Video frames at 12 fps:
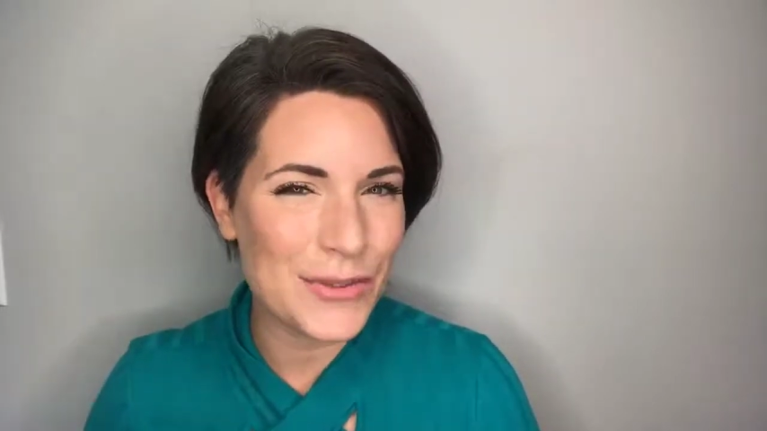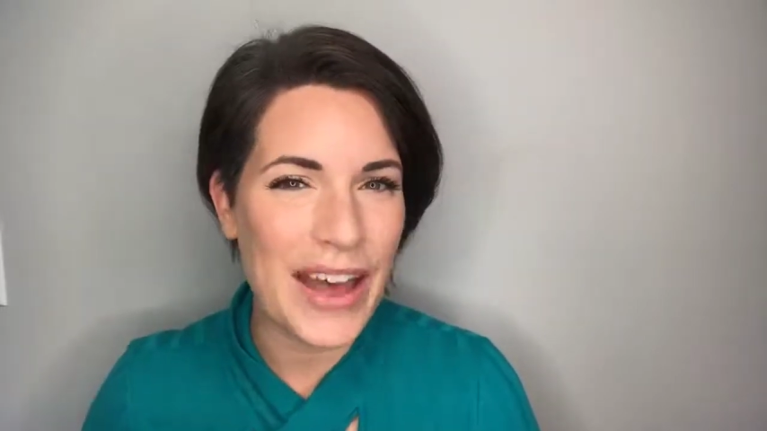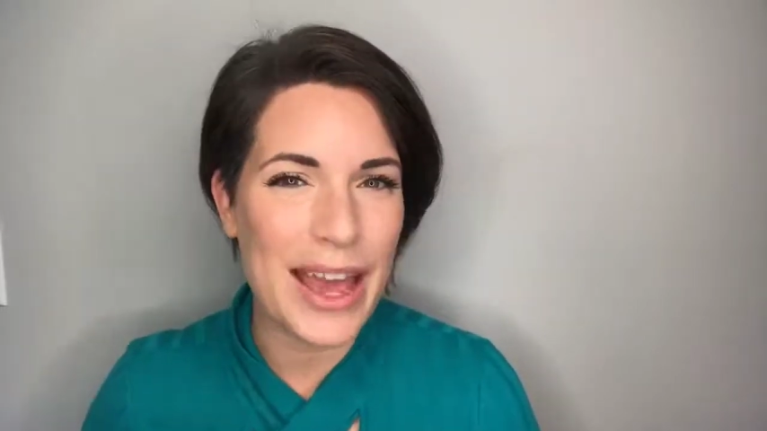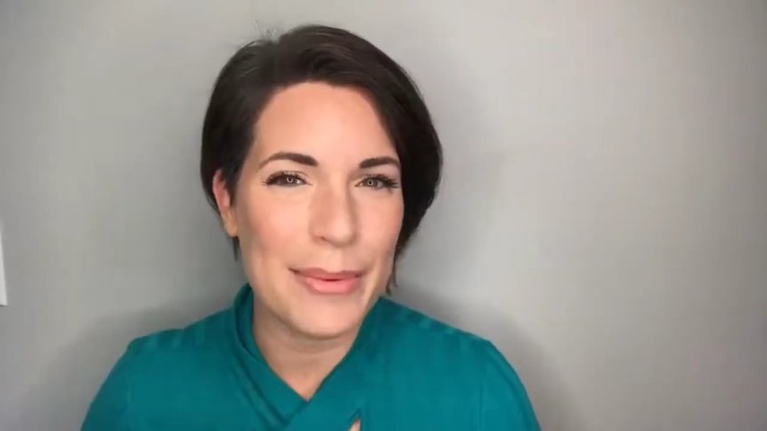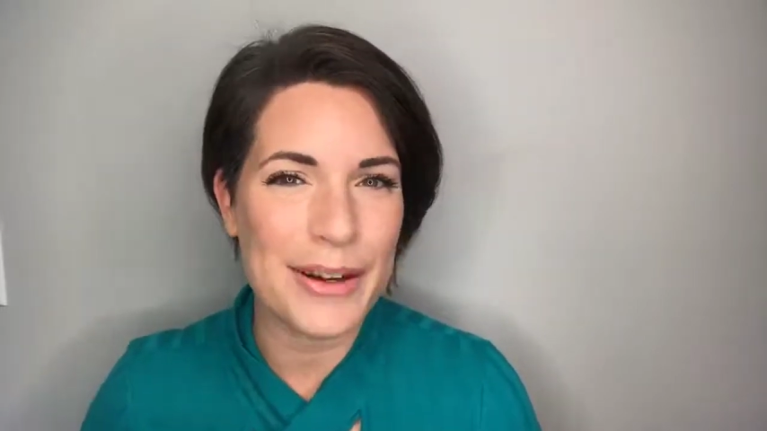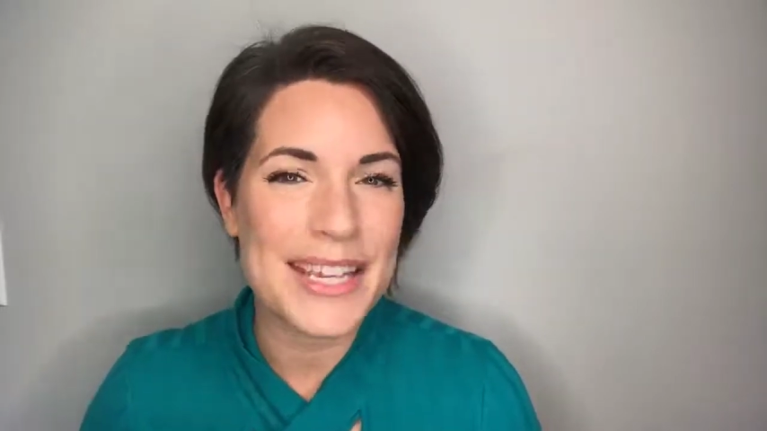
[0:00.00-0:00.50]

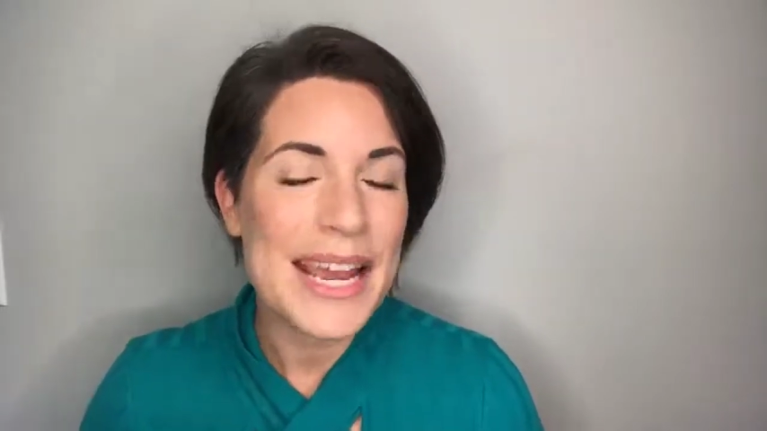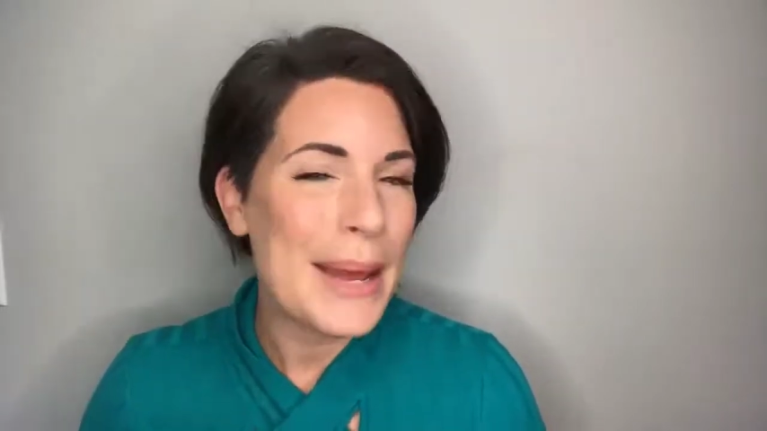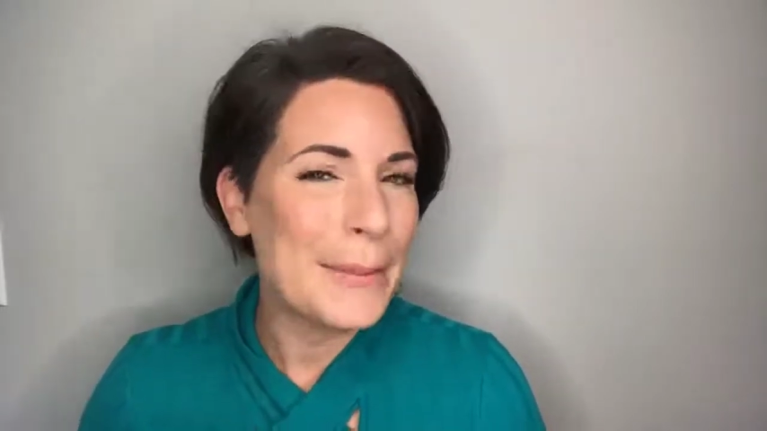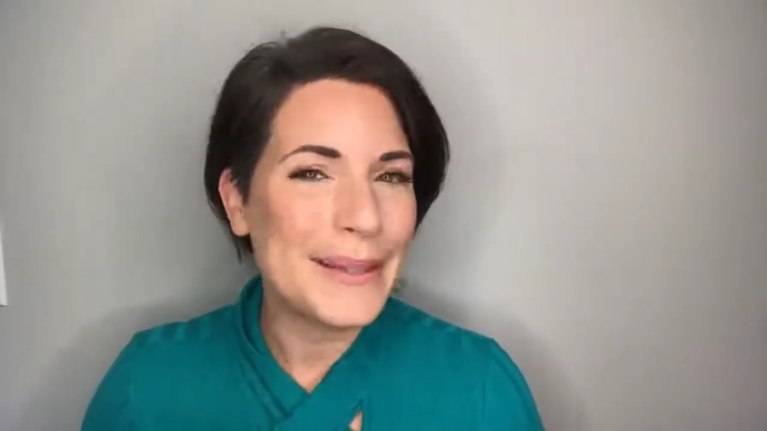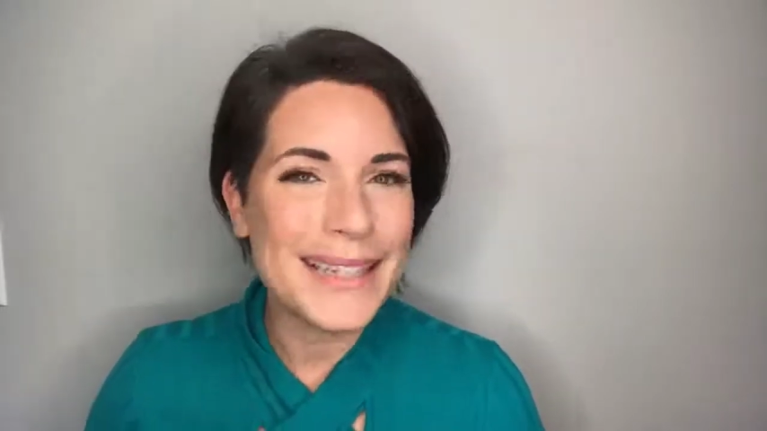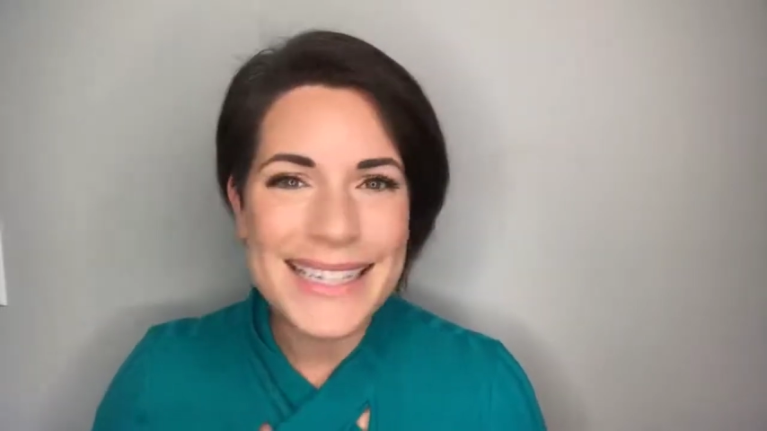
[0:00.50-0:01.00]
fibers,
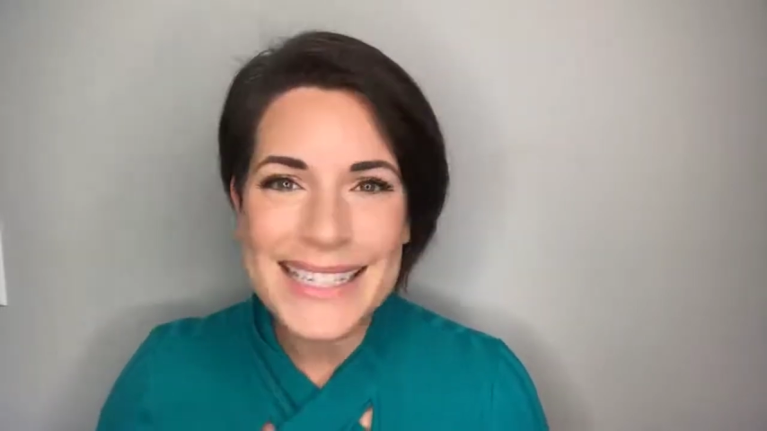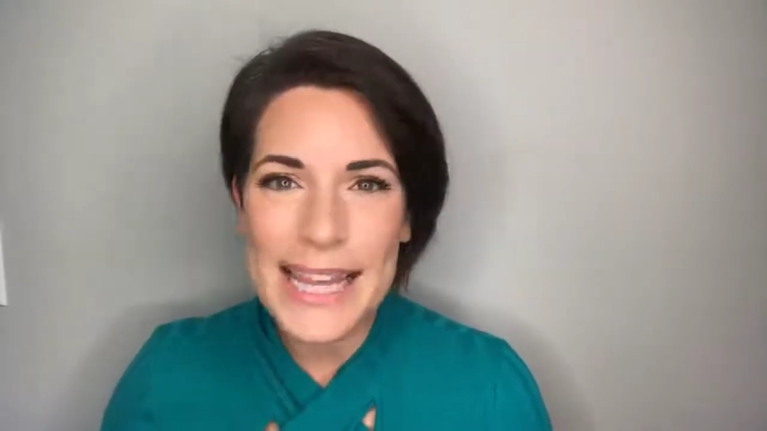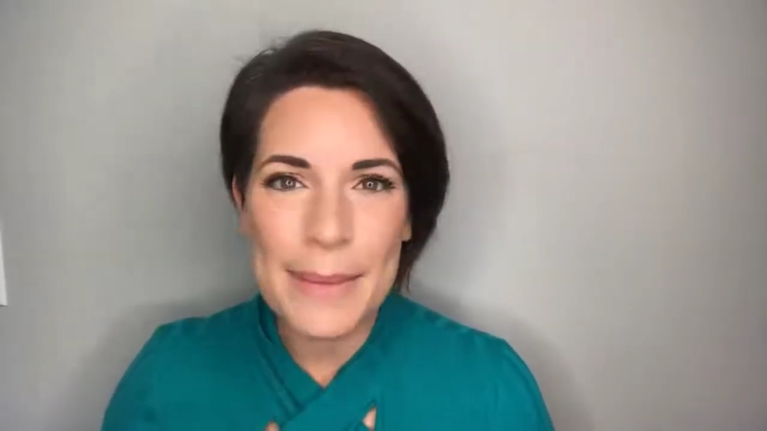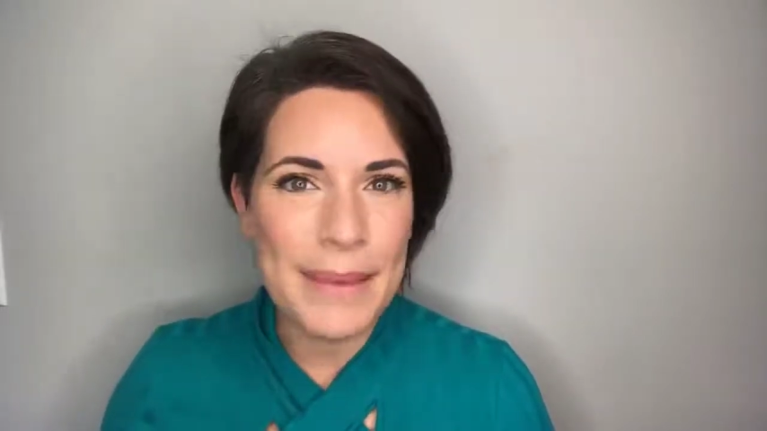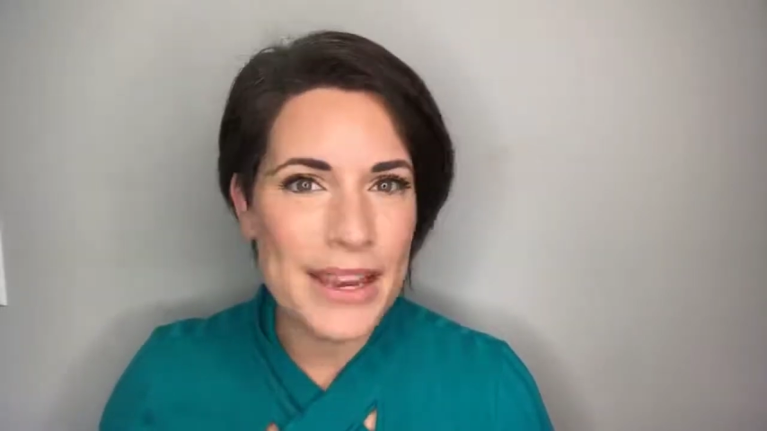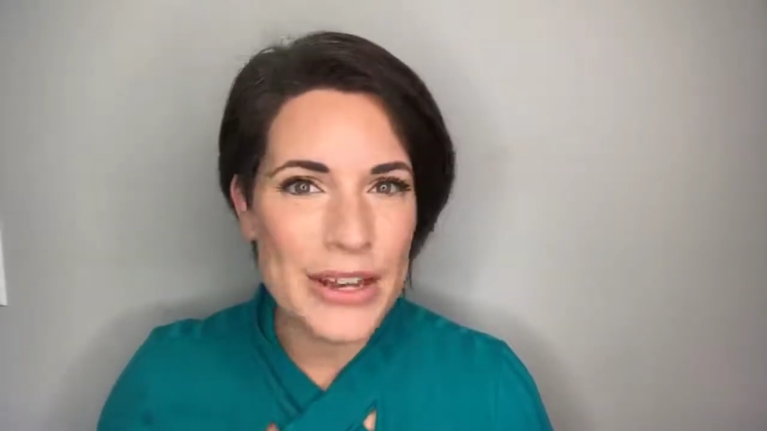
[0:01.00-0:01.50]
please
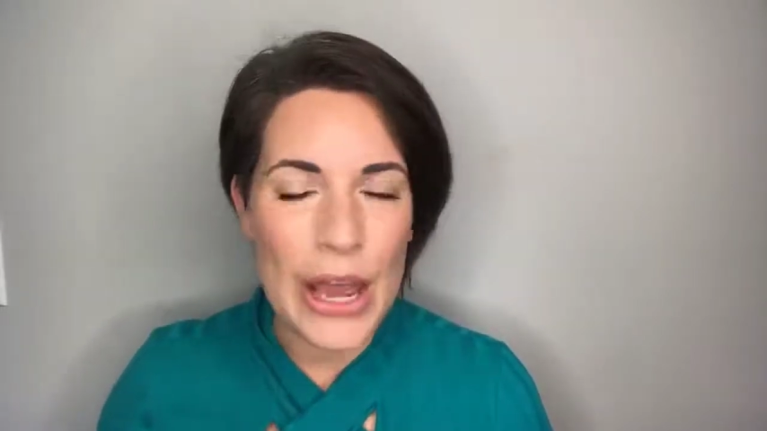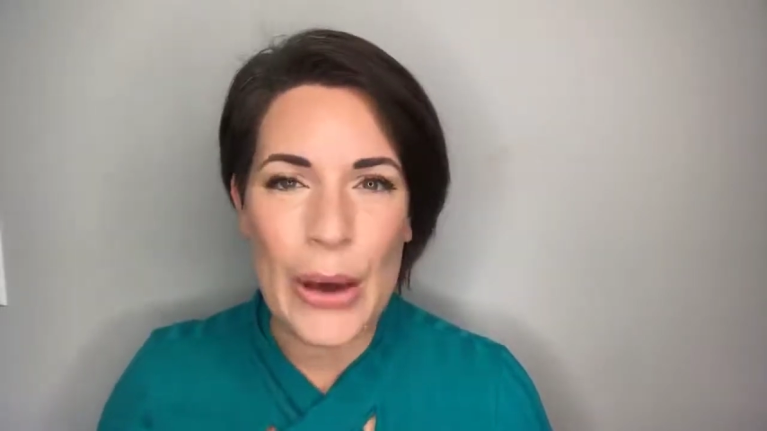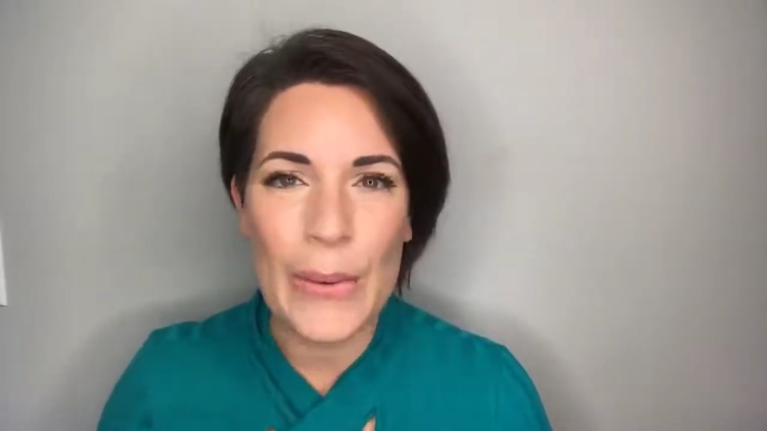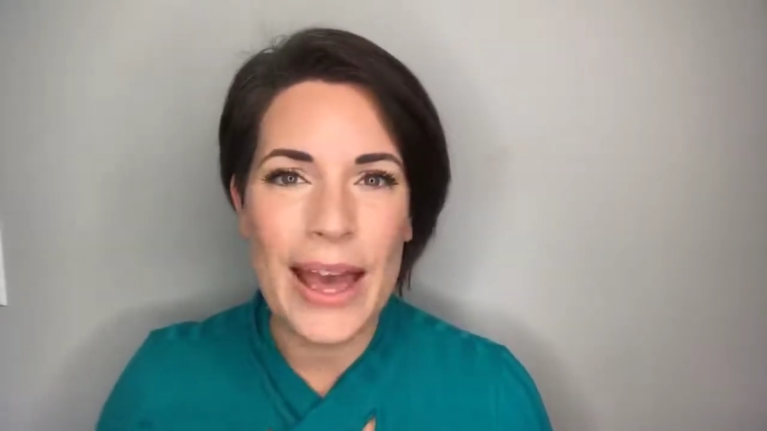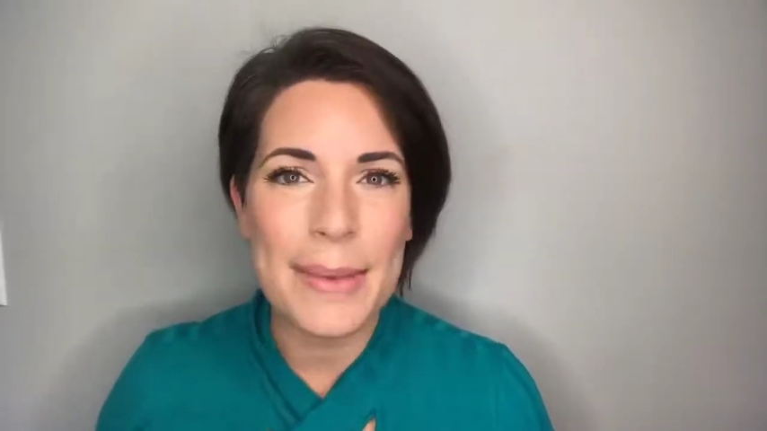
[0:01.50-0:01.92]
let me know.